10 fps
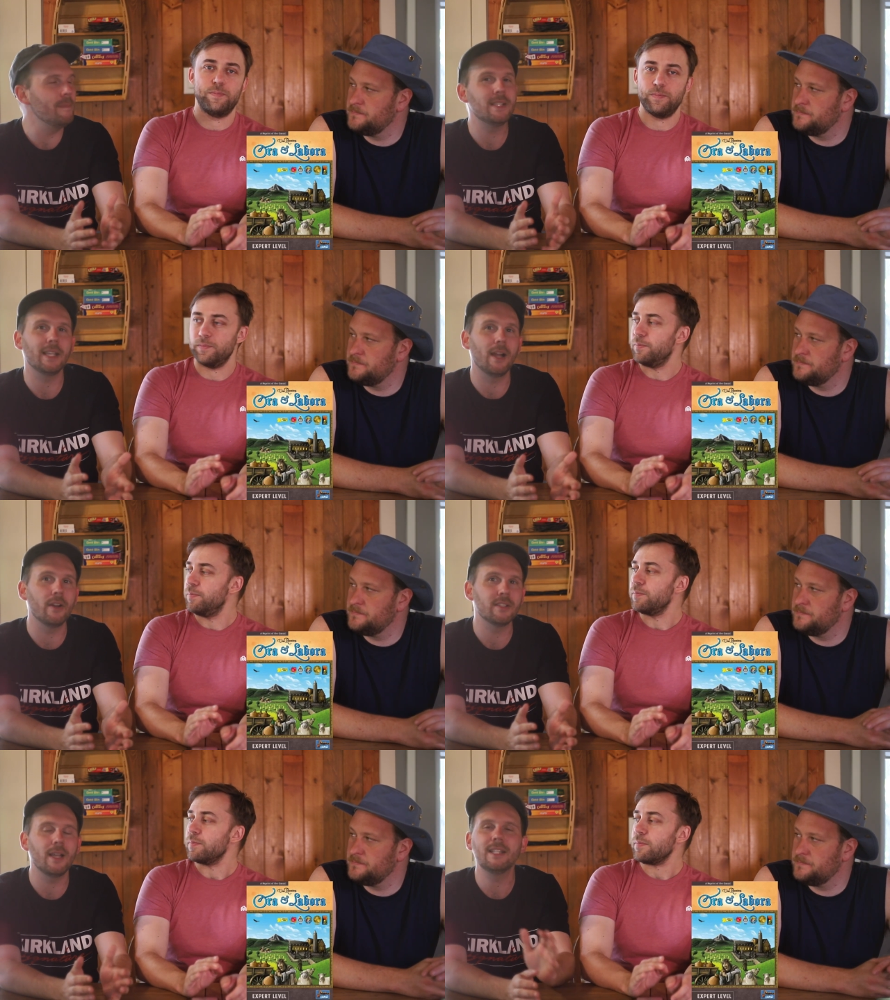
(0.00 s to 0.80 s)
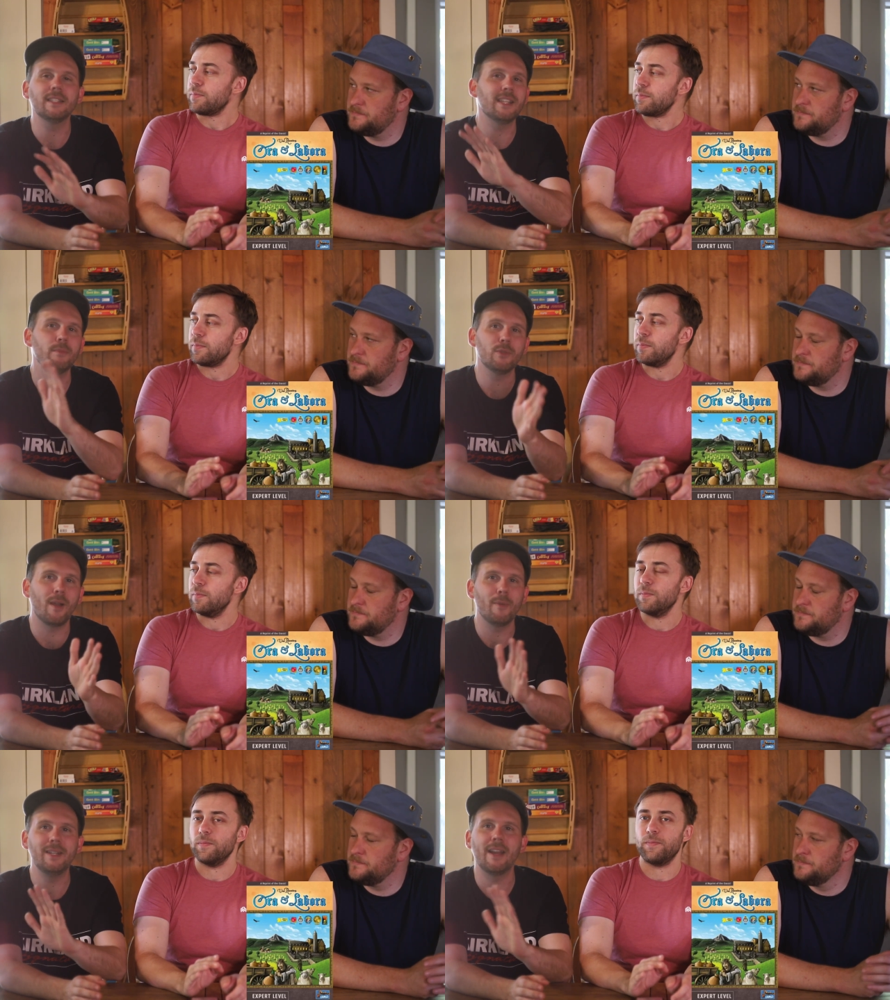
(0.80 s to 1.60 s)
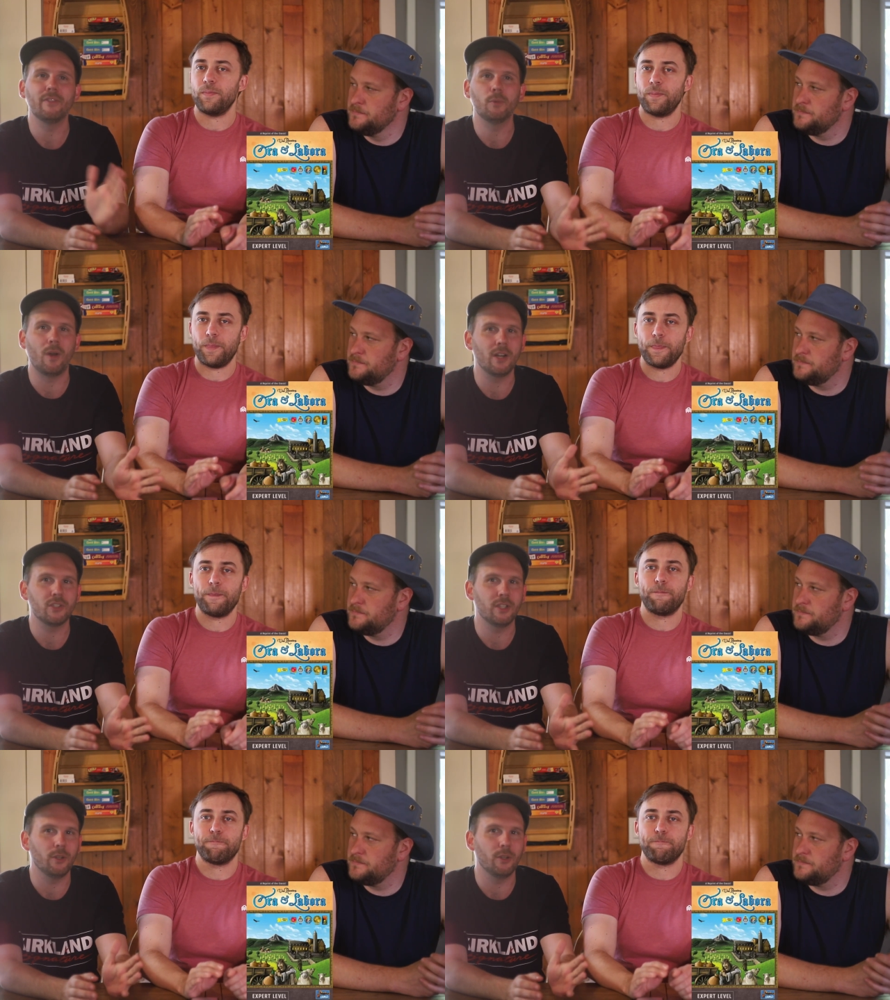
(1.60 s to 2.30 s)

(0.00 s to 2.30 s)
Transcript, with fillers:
Speaker 1: missing out on. It's the same reason why I would never watch the